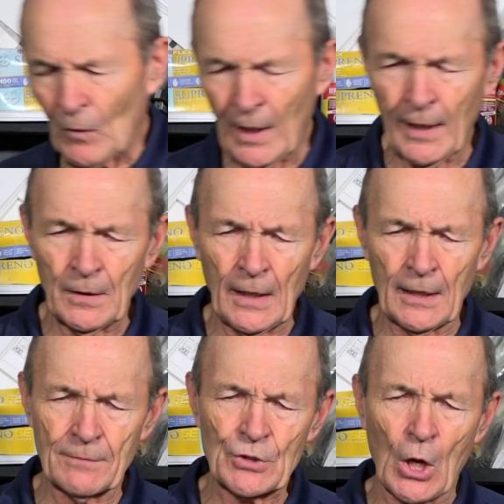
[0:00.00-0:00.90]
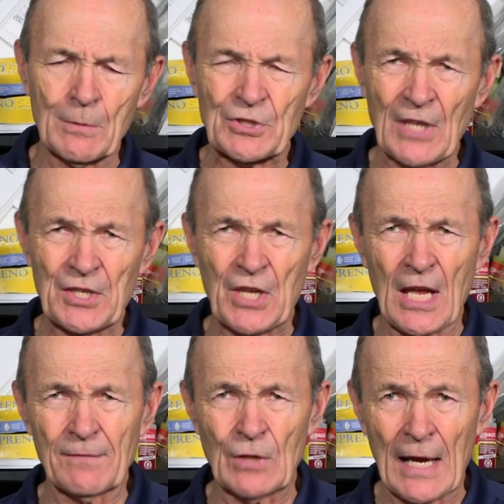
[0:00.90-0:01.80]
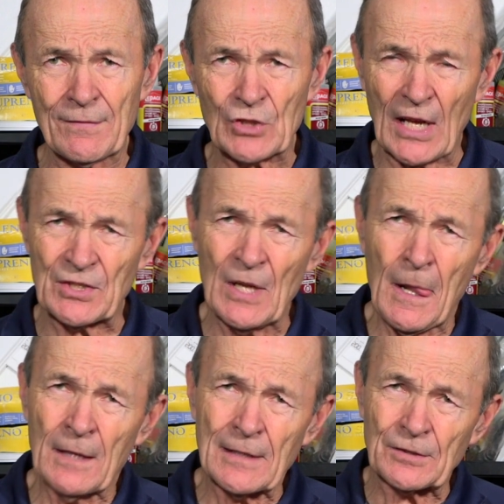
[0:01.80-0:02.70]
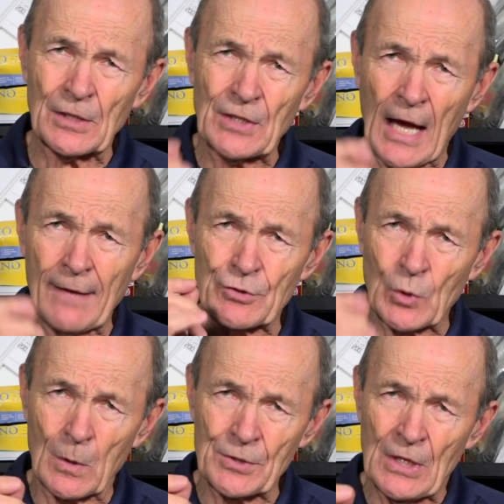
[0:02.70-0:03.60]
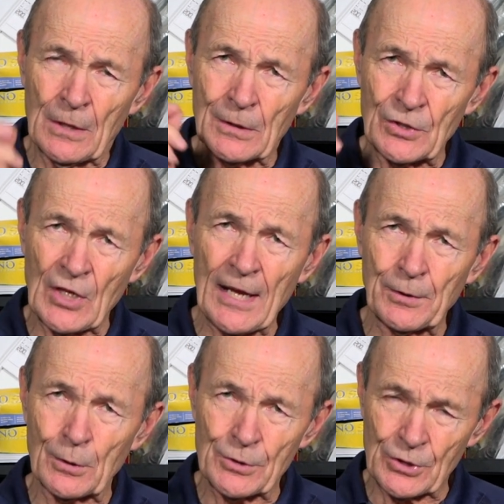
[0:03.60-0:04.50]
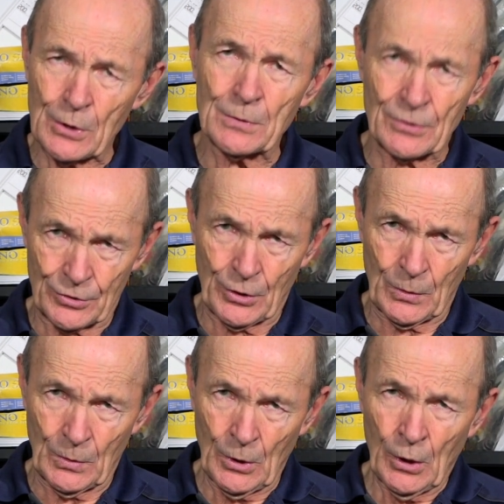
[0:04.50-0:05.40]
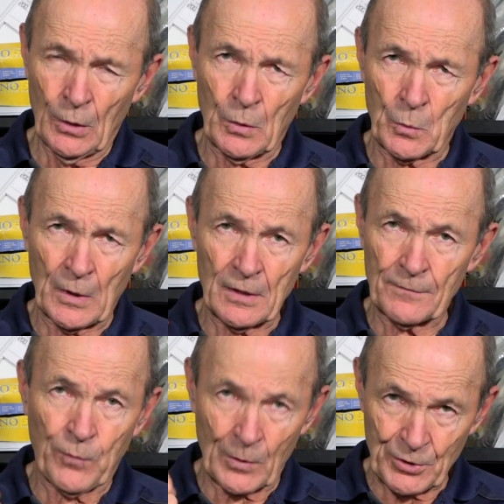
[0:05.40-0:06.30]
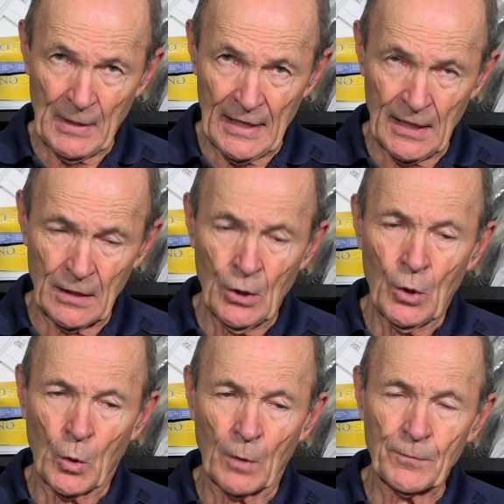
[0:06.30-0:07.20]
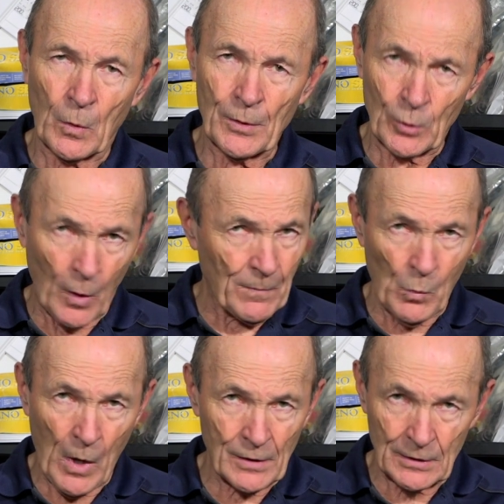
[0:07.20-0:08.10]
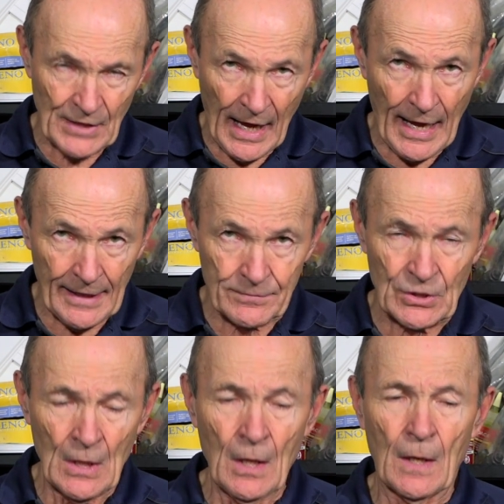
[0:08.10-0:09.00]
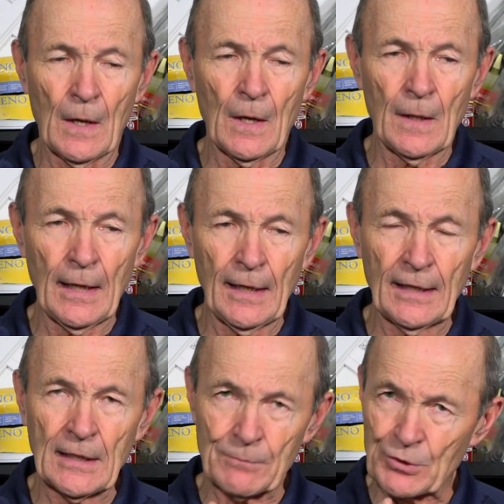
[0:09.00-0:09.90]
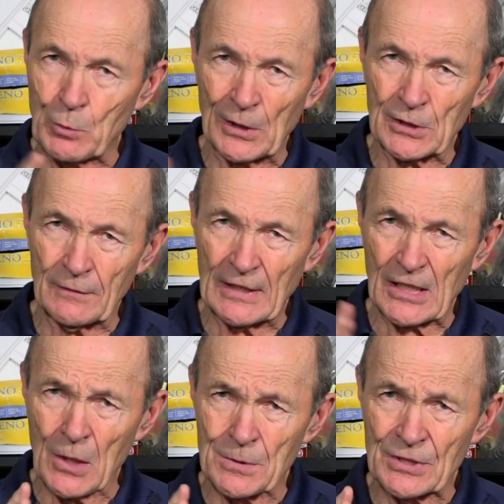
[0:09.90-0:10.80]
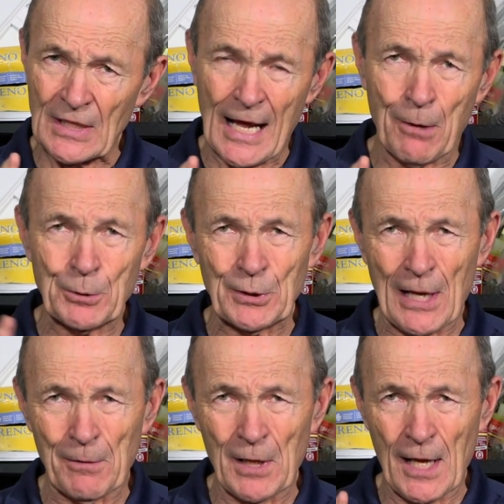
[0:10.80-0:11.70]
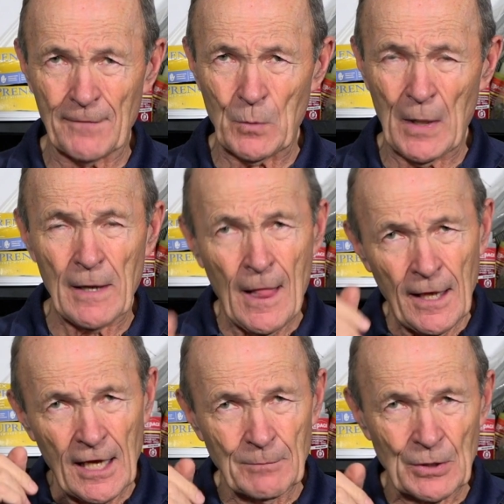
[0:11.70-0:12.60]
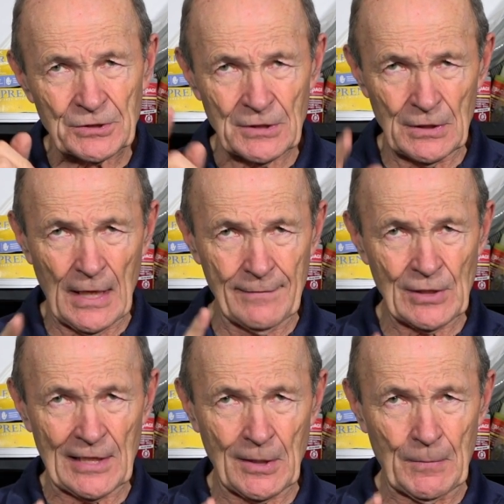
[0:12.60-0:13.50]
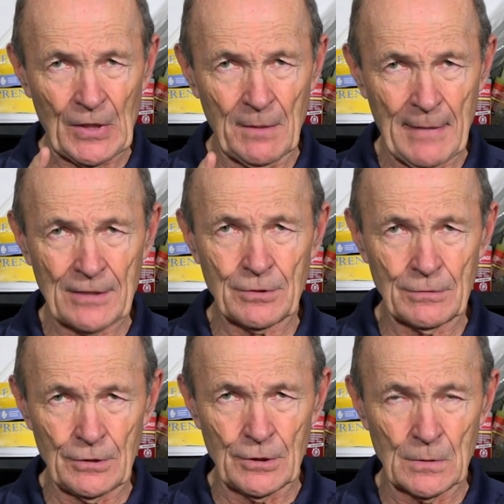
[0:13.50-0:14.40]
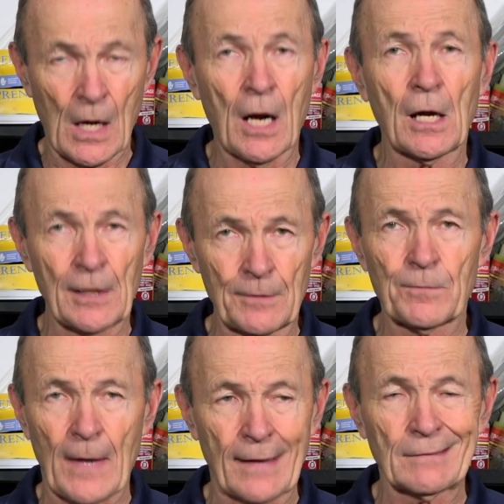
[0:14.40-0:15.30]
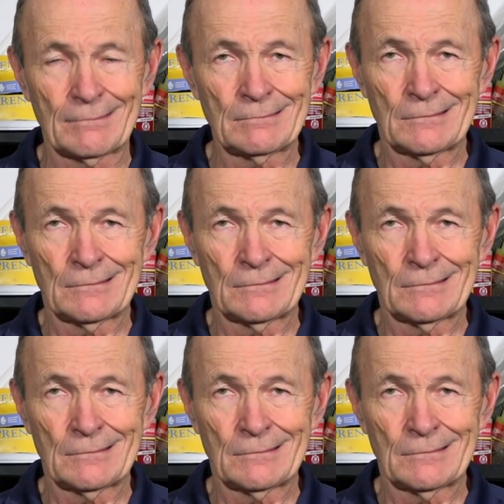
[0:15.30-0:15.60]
And, and it was always nice to have dive sites that the dive stores could take their students to, uh, whether for training or for their open water dives, uh, and that was relatively close, an hour to an hour and a half away. Uh, most of the dive sites I'm going to mention to you are, in fact,